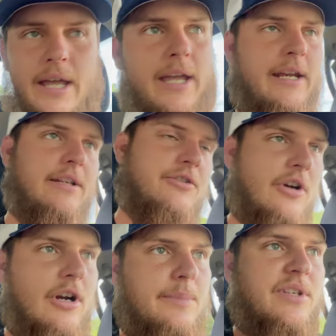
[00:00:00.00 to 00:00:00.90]
And in
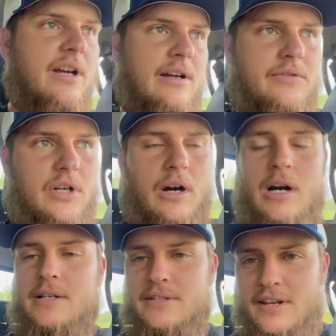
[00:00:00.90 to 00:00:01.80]
terms of
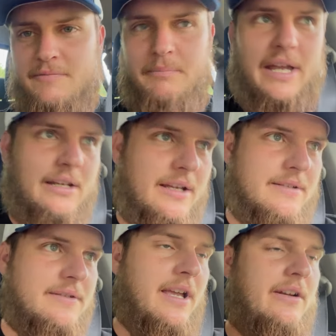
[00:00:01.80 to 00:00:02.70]
cost of
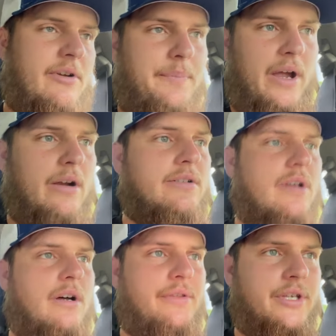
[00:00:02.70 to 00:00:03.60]
maintenance and repairs
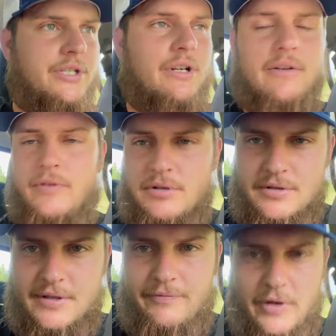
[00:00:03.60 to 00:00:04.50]
on this truck
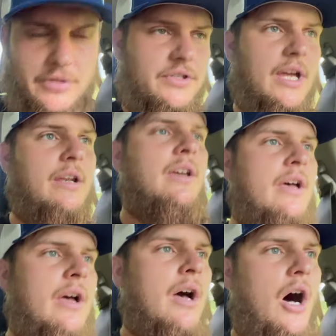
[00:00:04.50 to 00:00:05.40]
versus the first
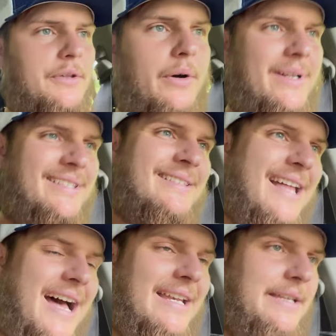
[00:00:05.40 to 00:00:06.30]
gen, although it is
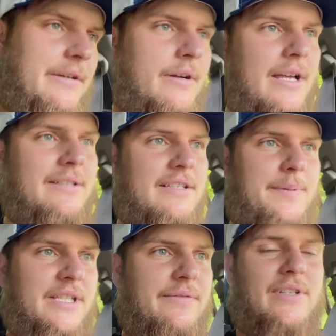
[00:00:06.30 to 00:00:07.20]
not near as
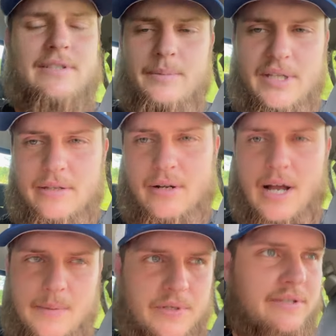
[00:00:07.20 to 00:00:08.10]
expensive as some of the other
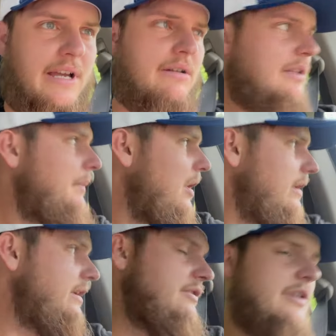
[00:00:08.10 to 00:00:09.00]
options out in the
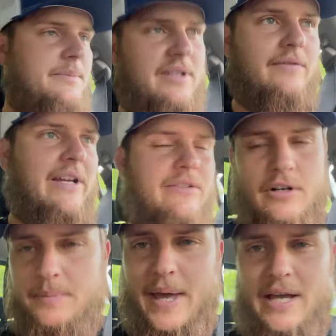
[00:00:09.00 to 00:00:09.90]
market in terms of like
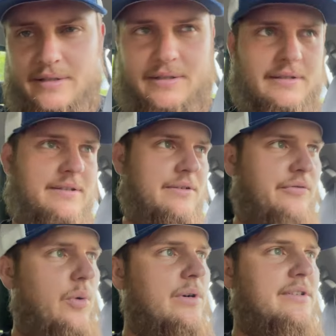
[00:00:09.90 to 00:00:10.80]
Duramaxes and
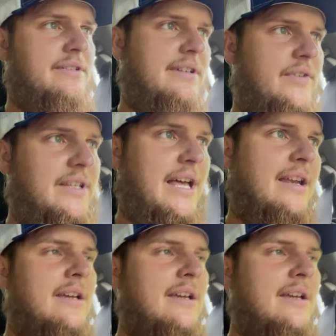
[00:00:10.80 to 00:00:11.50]
Fords and stuff like that,